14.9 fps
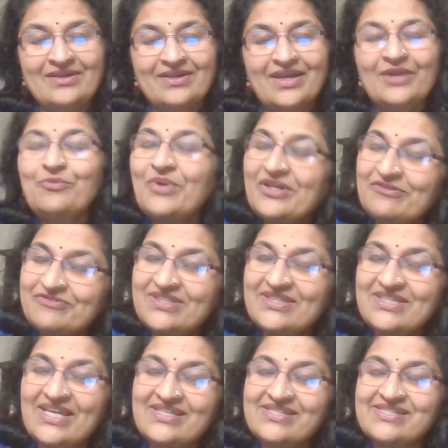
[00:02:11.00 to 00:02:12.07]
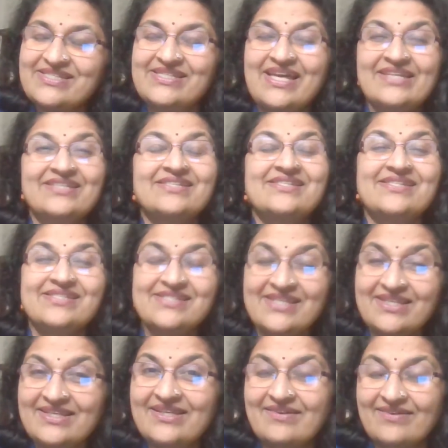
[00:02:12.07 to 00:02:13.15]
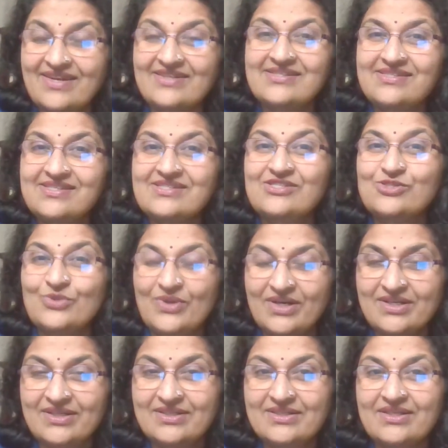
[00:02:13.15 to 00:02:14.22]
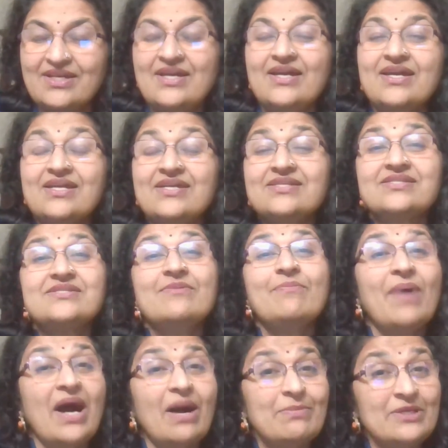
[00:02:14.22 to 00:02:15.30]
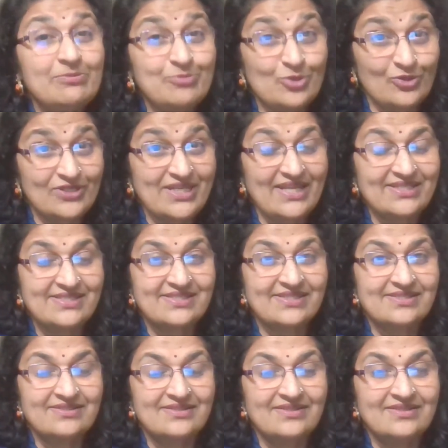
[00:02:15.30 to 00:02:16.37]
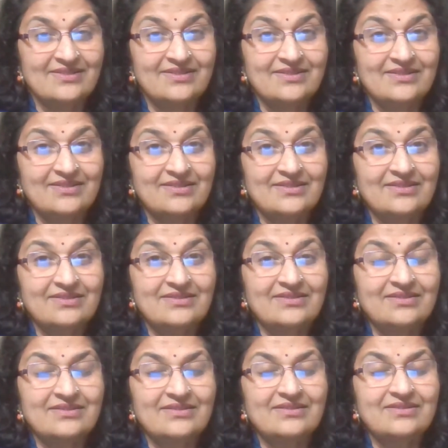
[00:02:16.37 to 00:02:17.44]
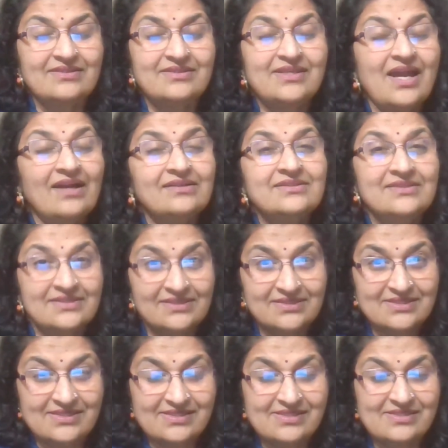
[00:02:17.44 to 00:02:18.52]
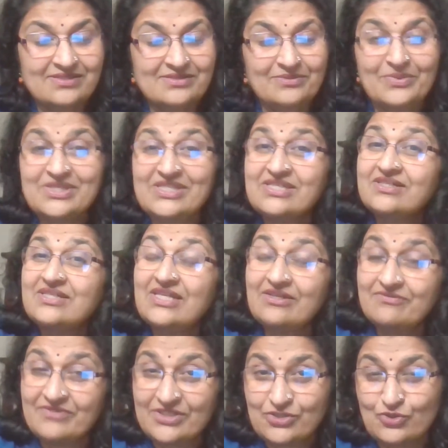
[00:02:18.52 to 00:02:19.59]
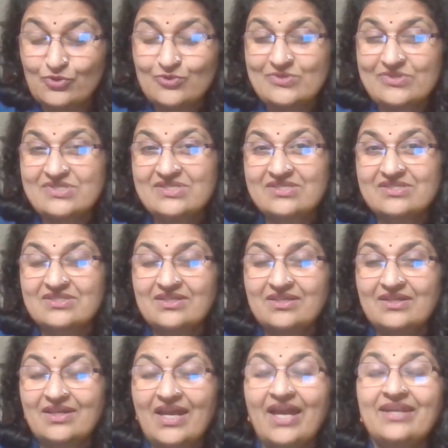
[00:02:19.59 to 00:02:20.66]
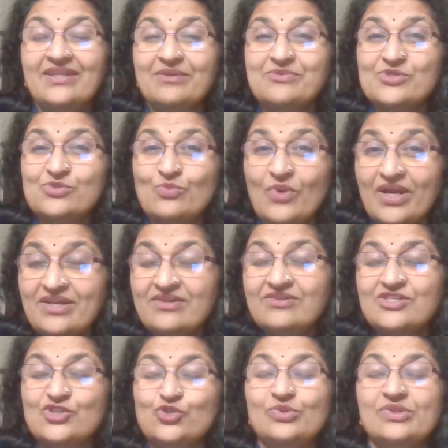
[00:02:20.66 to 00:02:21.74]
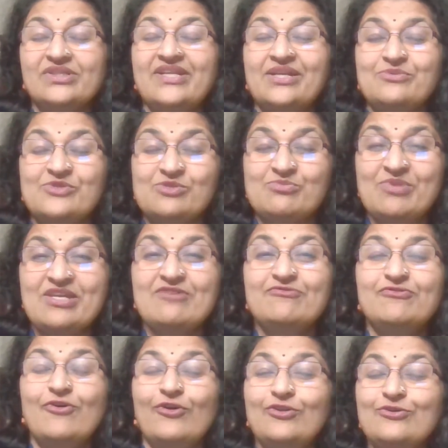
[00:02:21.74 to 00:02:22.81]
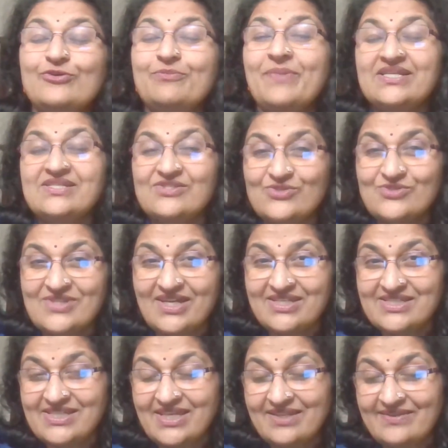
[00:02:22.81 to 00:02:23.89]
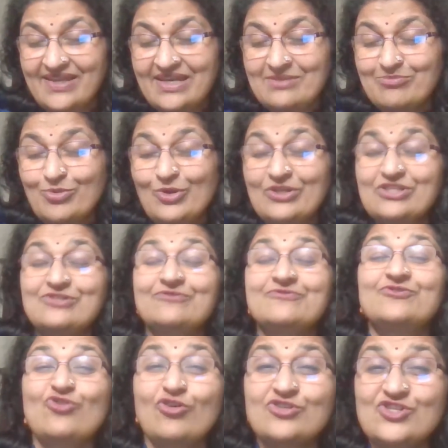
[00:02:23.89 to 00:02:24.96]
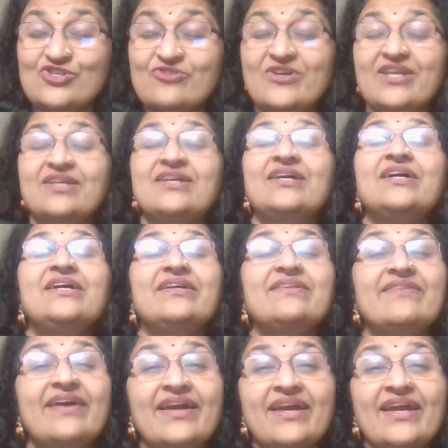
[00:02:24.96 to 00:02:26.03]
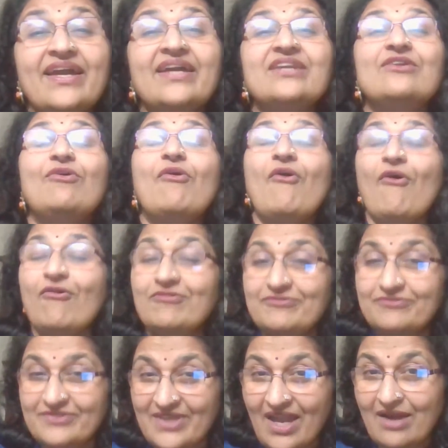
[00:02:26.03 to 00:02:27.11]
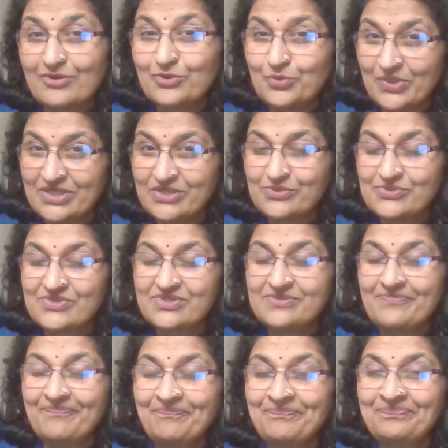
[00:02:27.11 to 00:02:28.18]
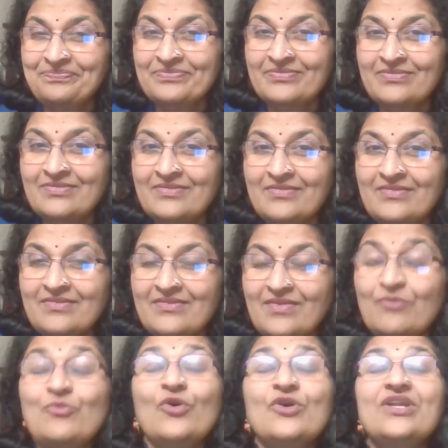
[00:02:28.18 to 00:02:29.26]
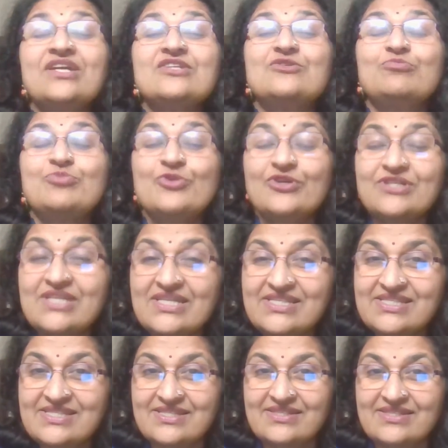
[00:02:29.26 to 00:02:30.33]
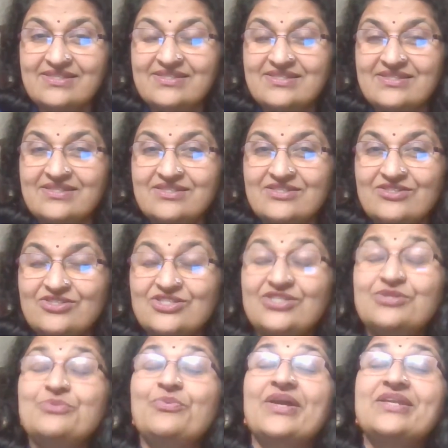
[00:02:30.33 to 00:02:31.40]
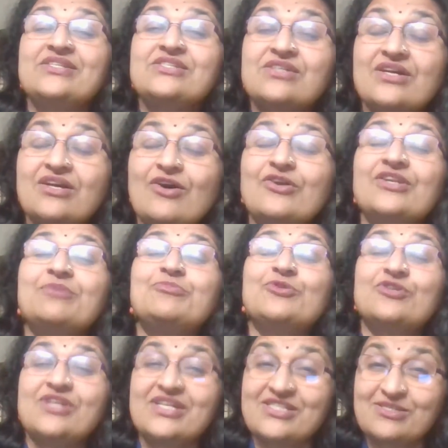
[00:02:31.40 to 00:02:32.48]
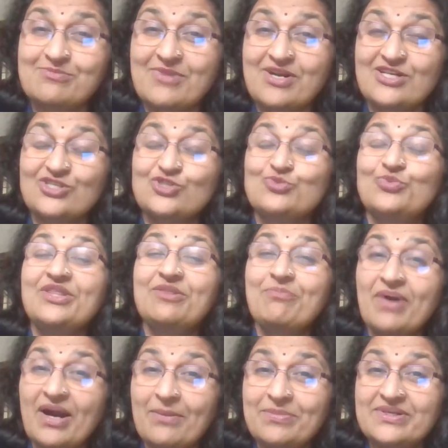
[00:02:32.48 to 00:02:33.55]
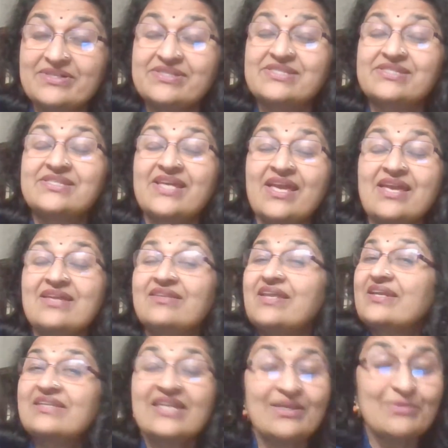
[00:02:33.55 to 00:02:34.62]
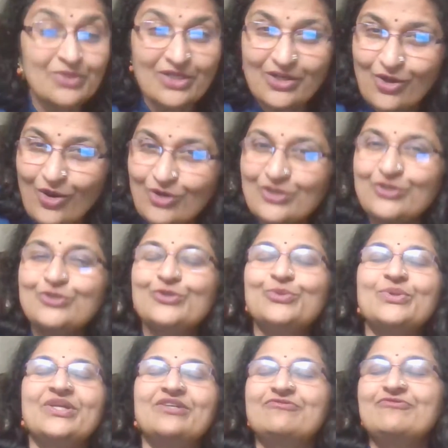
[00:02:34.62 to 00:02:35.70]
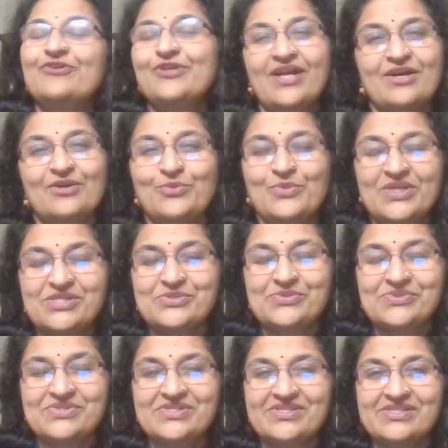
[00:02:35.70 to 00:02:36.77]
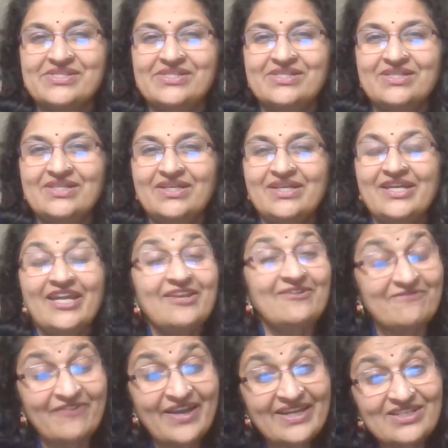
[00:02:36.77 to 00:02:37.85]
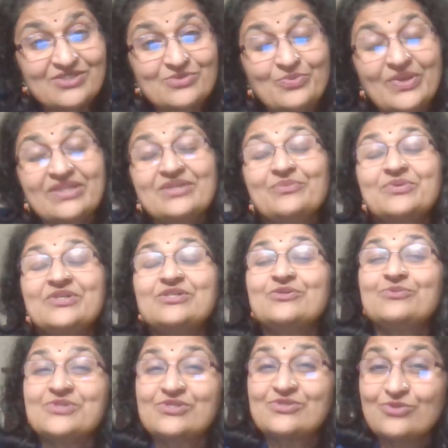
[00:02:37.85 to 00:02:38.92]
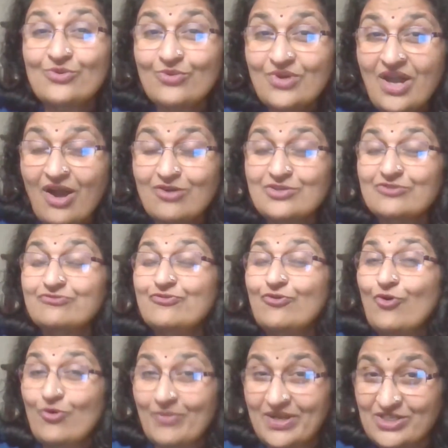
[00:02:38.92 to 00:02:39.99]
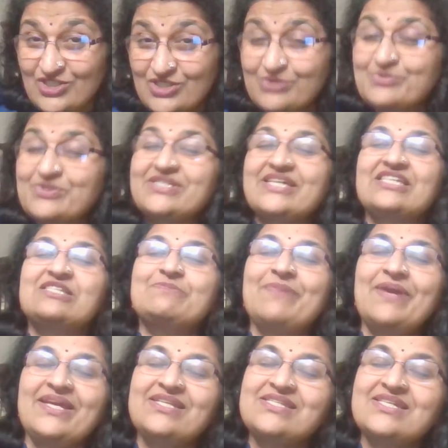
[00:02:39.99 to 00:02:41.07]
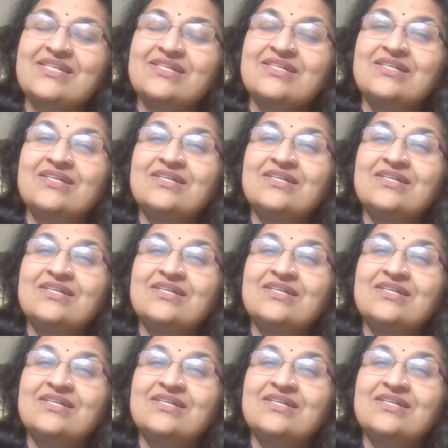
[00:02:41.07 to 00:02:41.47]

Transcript: And one of the things that is still credited to her is the Babar protest. Young girls were turning widows. And there was one ritual that was being followed by society at that point of tonsuring the head of young widows. And wanting to protest this, she went on a protest march with Babas saying that they will not do it for young widows. In fact, when the widow was thrown out of home and she was expecting,